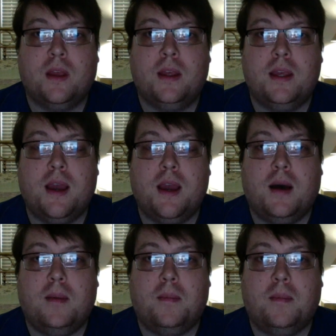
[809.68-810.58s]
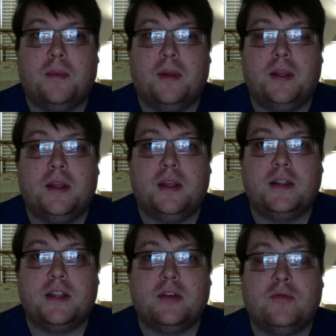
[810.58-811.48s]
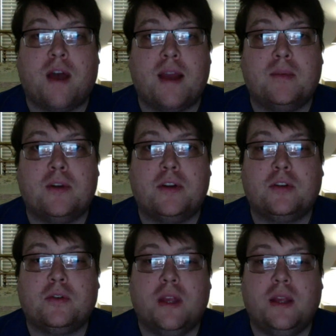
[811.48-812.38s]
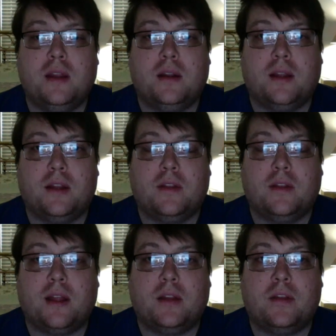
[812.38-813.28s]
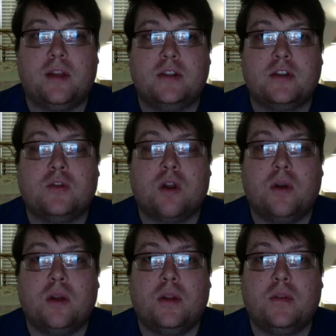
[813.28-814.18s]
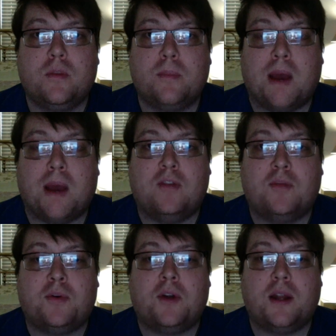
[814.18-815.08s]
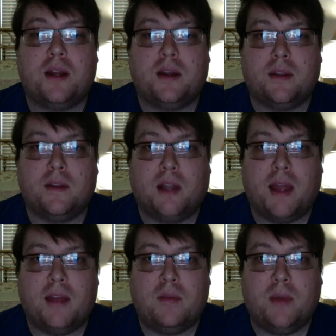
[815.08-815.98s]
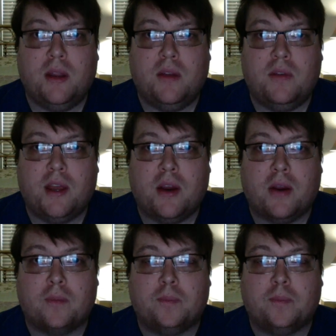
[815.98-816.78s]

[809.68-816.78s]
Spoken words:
Yam is a vibrant green, like things growing through the power of prana and the life wind of air.